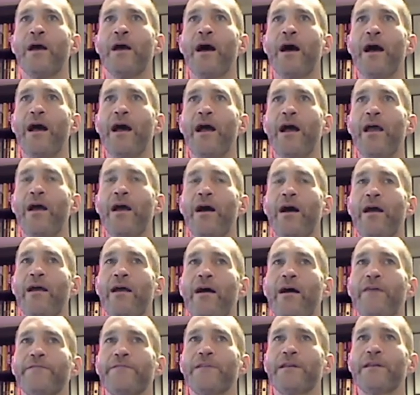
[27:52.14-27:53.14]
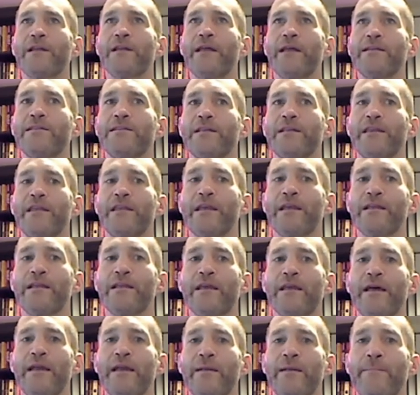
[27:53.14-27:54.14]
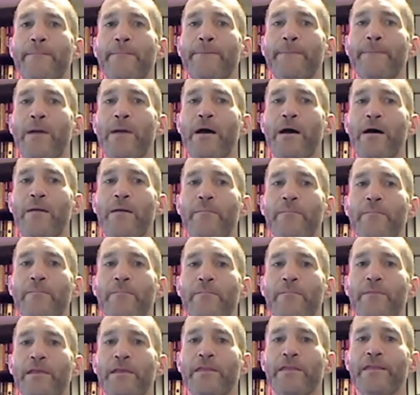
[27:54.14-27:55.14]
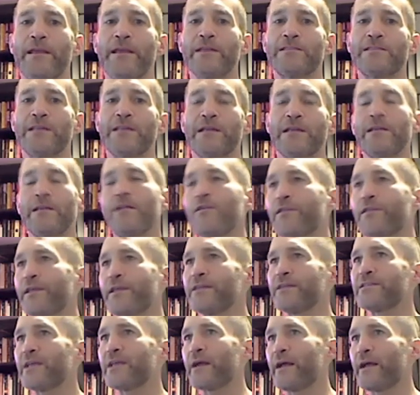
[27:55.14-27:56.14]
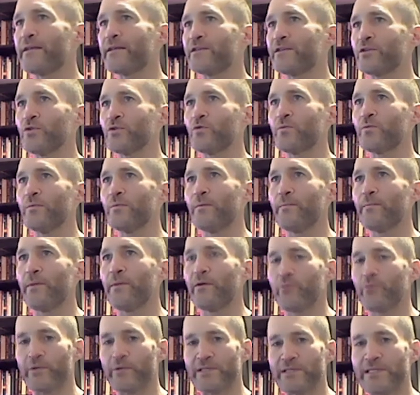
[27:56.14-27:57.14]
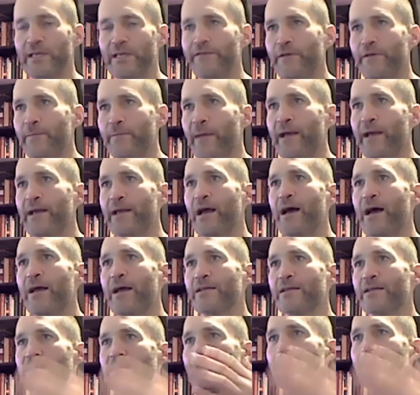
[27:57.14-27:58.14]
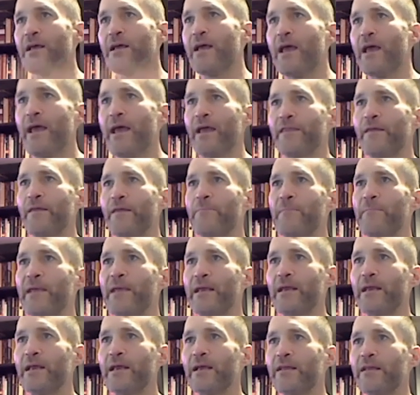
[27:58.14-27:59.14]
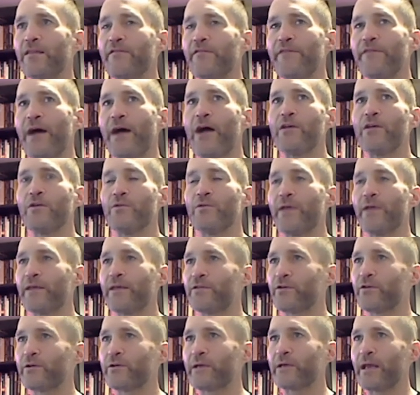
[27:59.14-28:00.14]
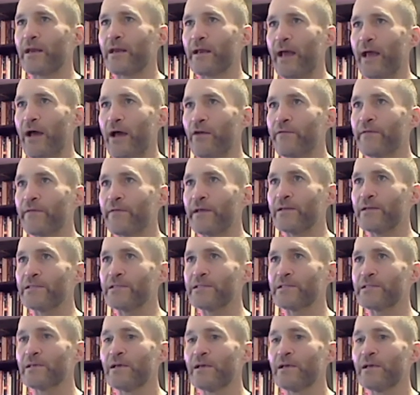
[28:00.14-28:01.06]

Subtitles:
I often like to think that the little things that I do, receiving my guys and the meaning and the value that they're getting out of this,